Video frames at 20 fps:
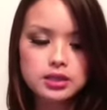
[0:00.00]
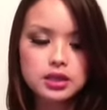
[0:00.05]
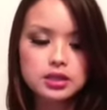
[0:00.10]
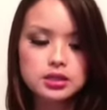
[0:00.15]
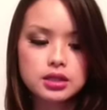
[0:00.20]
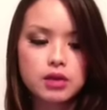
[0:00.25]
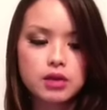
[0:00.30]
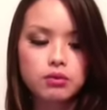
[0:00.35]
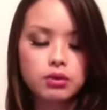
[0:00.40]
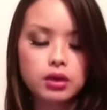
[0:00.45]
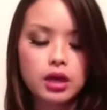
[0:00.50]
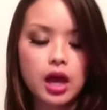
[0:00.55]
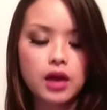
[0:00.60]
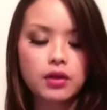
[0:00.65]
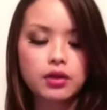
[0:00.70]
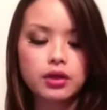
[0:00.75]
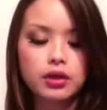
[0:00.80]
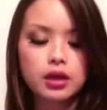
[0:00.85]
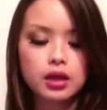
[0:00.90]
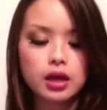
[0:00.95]
That's not really
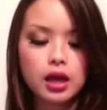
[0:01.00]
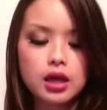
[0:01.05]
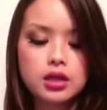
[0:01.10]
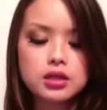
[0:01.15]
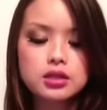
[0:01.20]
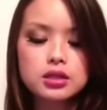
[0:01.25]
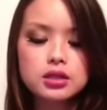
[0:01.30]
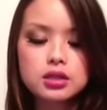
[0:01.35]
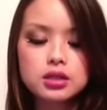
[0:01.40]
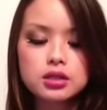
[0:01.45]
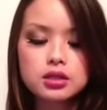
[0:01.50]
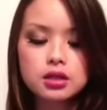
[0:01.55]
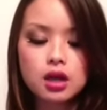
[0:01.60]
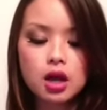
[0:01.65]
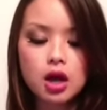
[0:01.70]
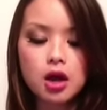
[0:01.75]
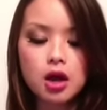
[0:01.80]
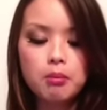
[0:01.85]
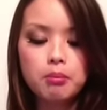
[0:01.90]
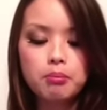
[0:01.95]
how the case is.
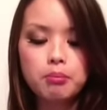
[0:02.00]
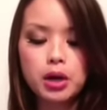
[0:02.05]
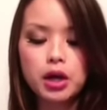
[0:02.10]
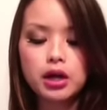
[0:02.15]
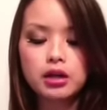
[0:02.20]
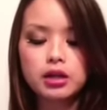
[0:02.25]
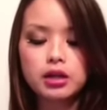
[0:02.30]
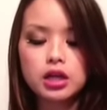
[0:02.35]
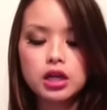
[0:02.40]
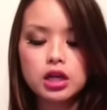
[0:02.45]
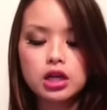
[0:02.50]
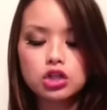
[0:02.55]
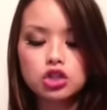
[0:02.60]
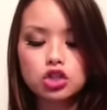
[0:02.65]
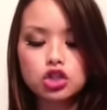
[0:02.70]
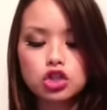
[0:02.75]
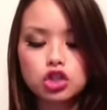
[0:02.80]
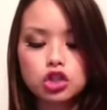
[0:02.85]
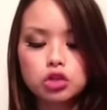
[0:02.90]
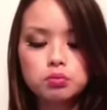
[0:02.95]
But it
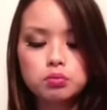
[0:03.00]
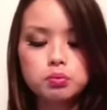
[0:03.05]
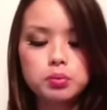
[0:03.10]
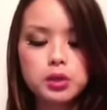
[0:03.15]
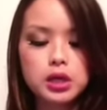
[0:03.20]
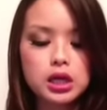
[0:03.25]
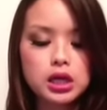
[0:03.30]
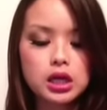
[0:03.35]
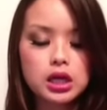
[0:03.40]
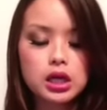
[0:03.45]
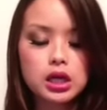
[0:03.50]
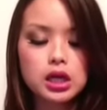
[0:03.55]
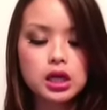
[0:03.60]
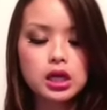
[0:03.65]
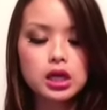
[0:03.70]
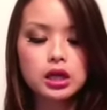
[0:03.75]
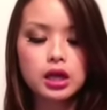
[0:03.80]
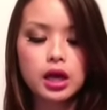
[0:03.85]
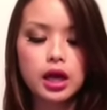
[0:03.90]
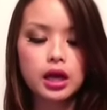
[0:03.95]
should
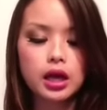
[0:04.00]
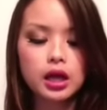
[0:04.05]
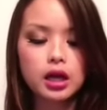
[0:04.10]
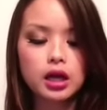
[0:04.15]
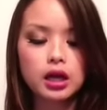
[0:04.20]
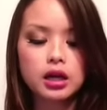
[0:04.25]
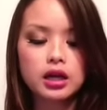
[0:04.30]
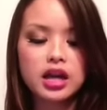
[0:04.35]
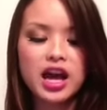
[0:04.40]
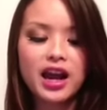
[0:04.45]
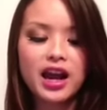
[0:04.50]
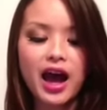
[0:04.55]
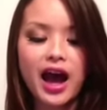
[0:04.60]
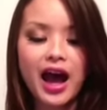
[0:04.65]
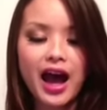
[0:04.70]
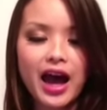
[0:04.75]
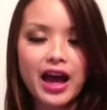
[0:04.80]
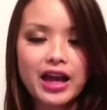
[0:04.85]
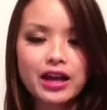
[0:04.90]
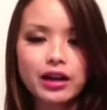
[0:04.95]
be like, not a
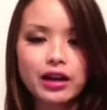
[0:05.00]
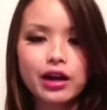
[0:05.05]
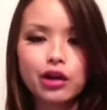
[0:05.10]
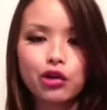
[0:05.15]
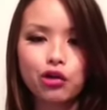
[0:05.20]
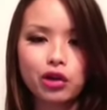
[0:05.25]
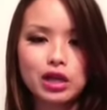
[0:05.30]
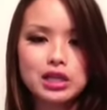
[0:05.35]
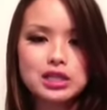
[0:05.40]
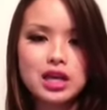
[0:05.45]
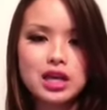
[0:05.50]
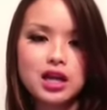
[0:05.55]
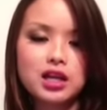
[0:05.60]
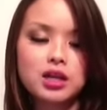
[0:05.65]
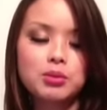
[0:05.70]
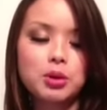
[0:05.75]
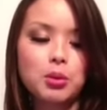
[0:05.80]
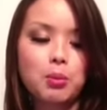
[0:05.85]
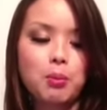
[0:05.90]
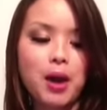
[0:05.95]
high, not a crazy high
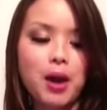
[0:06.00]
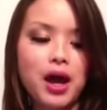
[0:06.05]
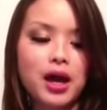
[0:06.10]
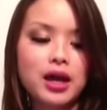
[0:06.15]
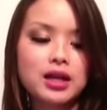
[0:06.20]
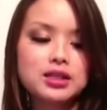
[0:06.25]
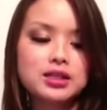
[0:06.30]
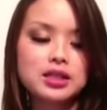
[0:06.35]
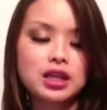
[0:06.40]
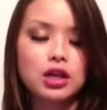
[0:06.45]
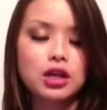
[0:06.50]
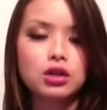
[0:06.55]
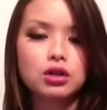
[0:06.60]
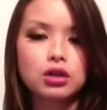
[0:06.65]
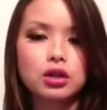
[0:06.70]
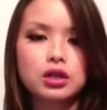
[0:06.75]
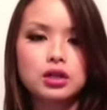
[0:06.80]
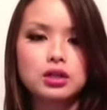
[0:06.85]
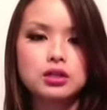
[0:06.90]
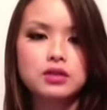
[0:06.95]
number. My
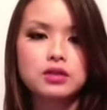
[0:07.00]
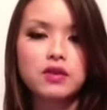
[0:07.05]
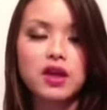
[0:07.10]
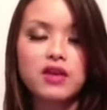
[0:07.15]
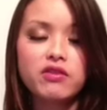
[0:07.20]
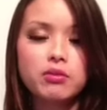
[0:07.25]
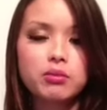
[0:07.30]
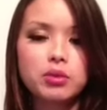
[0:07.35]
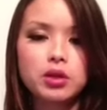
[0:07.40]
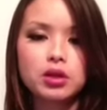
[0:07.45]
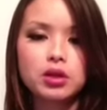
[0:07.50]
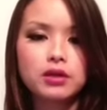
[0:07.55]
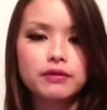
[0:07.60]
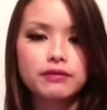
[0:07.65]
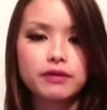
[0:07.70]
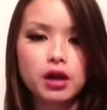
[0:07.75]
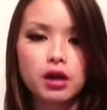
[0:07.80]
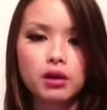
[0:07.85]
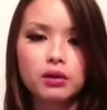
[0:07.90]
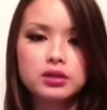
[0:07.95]
standard is if they have a million
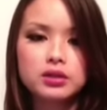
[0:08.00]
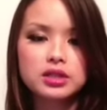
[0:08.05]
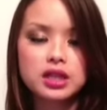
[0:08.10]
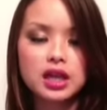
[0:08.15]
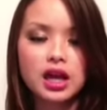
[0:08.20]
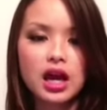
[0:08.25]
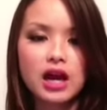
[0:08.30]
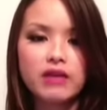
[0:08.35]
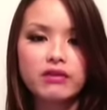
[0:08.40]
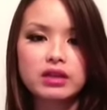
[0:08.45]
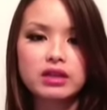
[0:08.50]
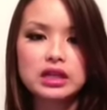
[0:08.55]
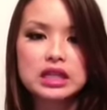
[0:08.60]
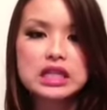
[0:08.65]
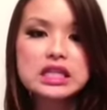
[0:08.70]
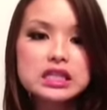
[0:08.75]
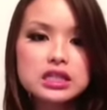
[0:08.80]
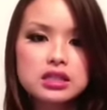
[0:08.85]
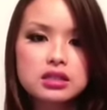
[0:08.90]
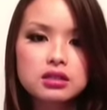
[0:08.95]
followers, they got to have at
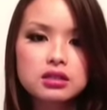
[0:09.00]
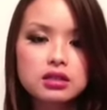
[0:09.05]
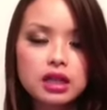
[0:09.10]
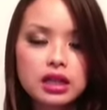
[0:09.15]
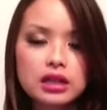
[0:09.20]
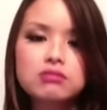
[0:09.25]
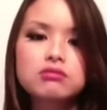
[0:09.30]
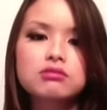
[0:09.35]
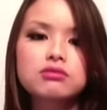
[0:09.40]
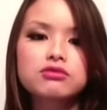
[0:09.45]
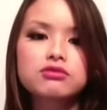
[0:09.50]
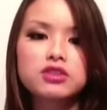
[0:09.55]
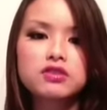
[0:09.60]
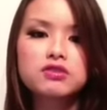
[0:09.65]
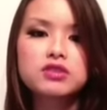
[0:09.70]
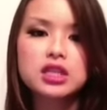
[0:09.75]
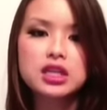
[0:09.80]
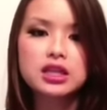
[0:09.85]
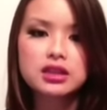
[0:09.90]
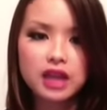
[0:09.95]
least like
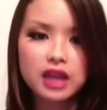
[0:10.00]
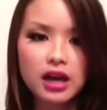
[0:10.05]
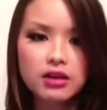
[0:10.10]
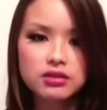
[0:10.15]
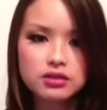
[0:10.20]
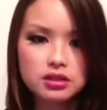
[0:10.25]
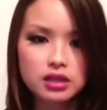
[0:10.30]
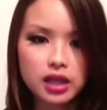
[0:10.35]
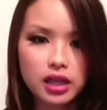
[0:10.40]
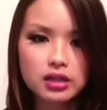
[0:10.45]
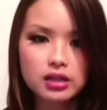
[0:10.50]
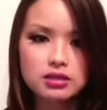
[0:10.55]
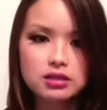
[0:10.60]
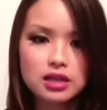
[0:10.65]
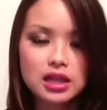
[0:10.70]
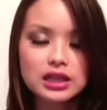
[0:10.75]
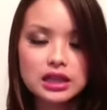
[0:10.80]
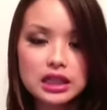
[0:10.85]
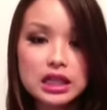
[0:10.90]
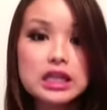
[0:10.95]
15,000 likes.
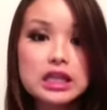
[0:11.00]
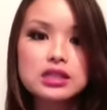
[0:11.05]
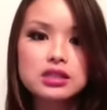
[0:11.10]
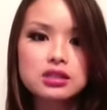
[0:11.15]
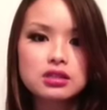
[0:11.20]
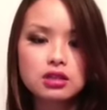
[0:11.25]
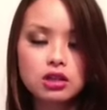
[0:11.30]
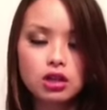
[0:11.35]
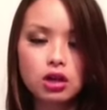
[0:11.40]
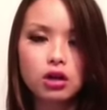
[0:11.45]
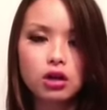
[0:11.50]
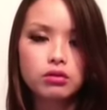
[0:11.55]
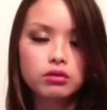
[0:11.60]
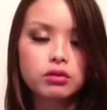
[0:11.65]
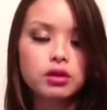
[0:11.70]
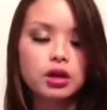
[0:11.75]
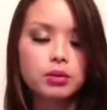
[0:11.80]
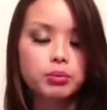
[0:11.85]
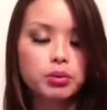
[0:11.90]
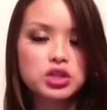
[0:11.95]
At least, you know,
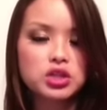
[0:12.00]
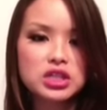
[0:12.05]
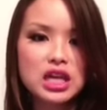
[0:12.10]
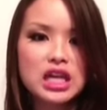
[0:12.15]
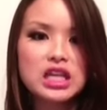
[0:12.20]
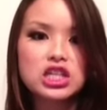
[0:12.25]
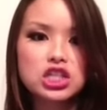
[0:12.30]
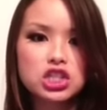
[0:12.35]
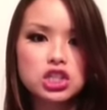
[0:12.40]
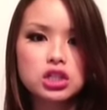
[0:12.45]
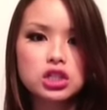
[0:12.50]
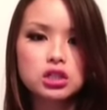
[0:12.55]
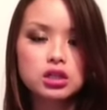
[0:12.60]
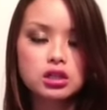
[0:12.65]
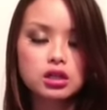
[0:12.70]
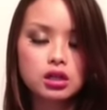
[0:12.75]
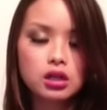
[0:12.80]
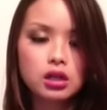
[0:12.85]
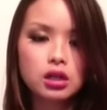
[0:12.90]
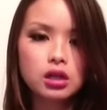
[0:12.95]
like a percentage.
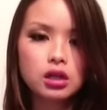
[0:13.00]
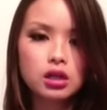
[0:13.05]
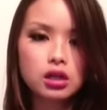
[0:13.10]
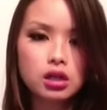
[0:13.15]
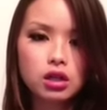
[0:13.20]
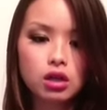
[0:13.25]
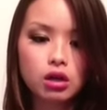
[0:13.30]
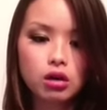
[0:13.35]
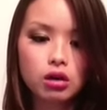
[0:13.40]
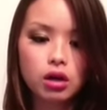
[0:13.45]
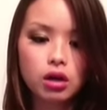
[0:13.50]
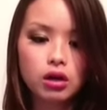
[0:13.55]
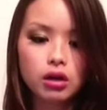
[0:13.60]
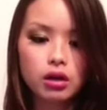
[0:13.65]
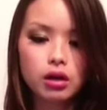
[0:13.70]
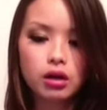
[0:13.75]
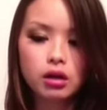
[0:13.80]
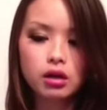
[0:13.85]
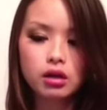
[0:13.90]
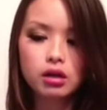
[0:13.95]
You know,
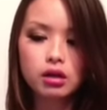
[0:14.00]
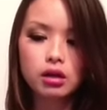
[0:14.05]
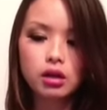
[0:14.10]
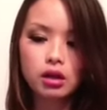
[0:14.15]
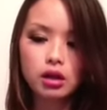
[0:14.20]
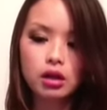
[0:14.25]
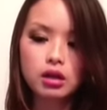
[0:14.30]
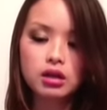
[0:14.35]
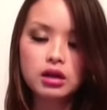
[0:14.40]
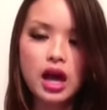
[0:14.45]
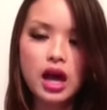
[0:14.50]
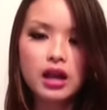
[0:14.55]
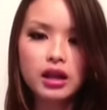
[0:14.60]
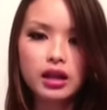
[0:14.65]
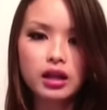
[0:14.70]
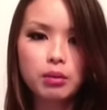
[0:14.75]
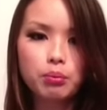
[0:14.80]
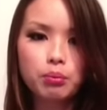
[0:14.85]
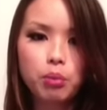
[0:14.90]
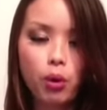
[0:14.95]
uh, not
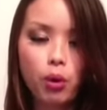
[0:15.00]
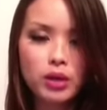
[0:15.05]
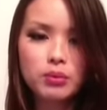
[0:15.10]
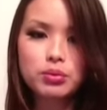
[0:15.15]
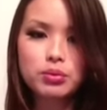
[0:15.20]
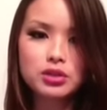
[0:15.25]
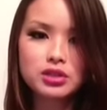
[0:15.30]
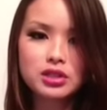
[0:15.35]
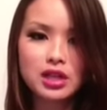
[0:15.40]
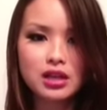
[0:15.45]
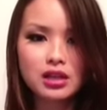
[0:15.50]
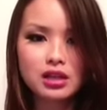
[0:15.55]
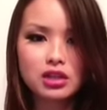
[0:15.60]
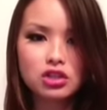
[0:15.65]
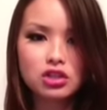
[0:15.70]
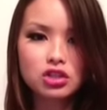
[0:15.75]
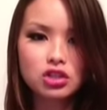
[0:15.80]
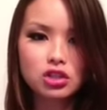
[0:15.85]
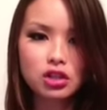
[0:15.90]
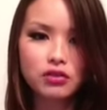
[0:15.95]
like a point
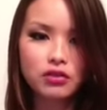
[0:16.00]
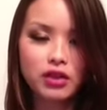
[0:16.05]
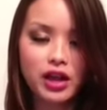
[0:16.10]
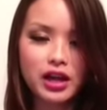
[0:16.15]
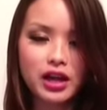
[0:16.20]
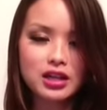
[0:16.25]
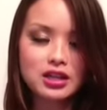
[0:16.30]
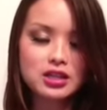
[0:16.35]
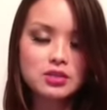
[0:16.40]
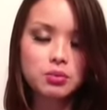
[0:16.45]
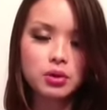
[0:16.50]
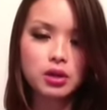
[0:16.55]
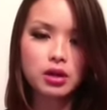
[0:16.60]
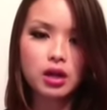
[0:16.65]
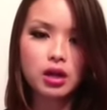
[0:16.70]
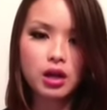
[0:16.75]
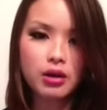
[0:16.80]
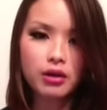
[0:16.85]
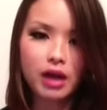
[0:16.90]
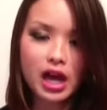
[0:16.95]
percentage of likes, but
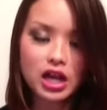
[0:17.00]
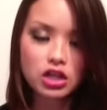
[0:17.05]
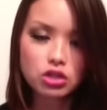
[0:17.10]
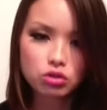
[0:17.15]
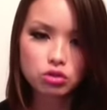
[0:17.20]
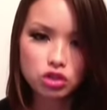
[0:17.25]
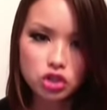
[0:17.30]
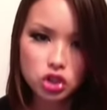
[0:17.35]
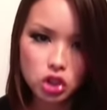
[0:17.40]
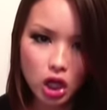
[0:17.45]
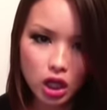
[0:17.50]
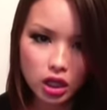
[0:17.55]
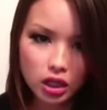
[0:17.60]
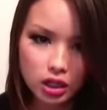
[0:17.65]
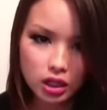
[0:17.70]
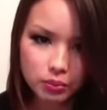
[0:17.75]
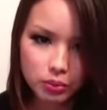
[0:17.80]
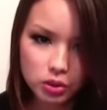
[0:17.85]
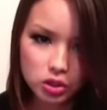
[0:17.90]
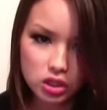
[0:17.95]
an actual
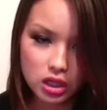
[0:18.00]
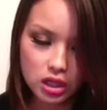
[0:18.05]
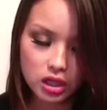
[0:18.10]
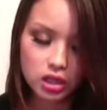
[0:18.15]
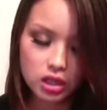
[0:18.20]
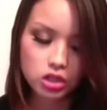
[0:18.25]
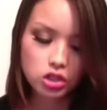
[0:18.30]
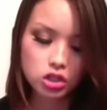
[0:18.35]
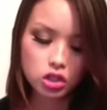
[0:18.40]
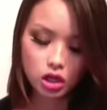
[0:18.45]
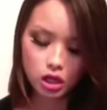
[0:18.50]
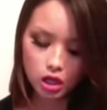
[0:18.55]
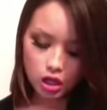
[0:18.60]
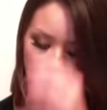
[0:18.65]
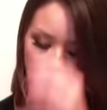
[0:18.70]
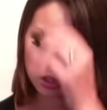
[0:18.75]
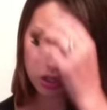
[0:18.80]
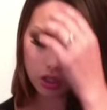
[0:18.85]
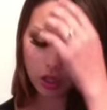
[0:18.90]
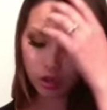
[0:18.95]
solid percentage.
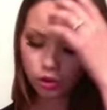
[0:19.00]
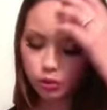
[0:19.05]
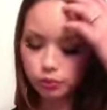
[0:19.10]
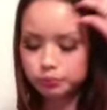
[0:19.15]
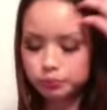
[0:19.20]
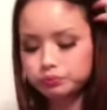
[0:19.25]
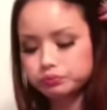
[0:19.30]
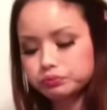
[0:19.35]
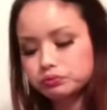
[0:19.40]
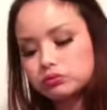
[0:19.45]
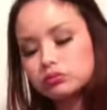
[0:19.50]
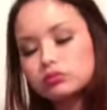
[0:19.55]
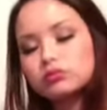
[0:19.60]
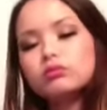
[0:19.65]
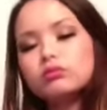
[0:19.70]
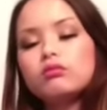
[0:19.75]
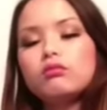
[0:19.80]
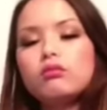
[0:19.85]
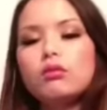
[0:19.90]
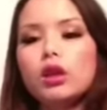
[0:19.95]
So
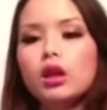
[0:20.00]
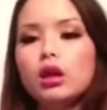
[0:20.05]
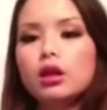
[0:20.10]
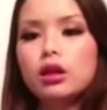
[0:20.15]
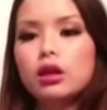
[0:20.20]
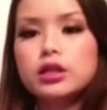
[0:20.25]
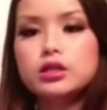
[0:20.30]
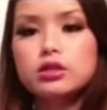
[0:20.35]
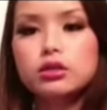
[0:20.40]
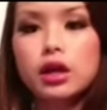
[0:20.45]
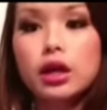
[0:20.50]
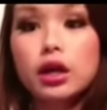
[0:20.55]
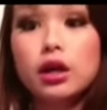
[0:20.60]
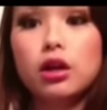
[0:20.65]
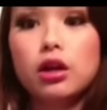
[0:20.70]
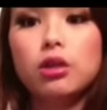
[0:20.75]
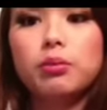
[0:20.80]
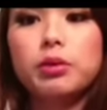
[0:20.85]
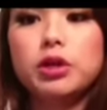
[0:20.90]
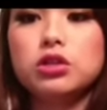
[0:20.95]
let's look at
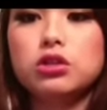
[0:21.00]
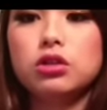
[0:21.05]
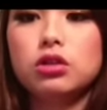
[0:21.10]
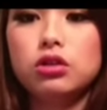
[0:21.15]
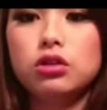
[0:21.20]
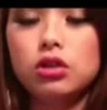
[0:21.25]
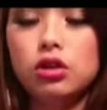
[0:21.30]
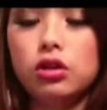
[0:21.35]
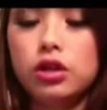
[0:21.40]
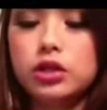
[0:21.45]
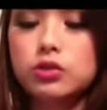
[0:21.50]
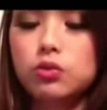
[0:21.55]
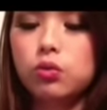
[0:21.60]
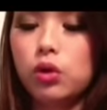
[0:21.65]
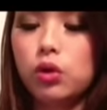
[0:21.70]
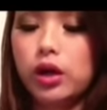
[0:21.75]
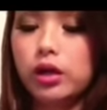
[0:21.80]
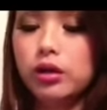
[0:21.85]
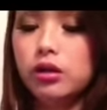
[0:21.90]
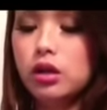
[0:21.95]
another picture. You know, that's
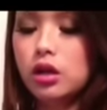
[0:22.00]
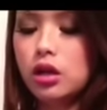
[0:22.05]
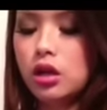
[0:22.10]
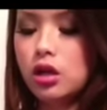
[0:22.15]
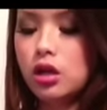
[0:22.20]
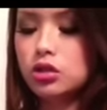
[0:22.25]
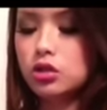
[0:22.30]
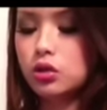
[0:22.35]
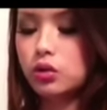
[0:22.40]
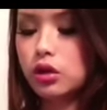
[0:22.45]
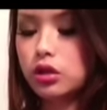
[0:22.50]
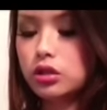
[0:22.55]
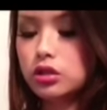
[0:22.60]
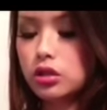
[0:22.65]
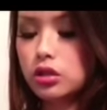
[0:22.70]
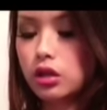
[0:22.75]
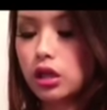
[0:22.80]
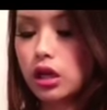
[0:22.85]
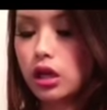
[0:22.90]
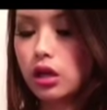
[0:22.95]
one. So let's
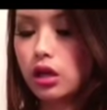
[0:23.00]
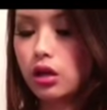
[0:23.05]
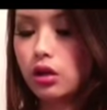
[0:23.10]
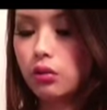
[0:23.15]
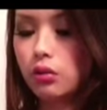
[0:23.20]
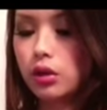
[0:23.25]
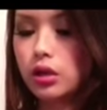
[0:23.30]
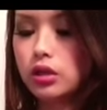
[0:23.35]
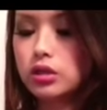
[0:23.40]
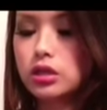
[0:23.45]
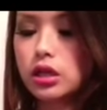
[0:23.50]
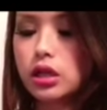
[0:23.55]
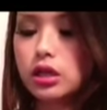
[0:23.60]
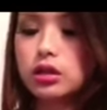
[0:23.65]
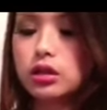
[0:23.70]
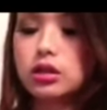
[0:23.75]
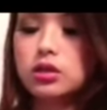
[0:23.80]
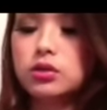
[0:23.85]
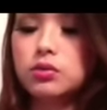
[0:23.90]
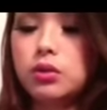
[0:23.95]
look at another one. Let's look
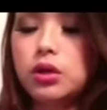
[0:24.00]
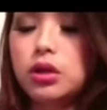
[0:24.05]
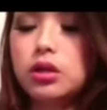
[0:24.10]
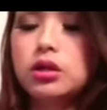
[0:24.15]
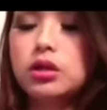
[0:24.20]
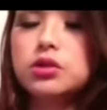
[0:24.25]
at this one.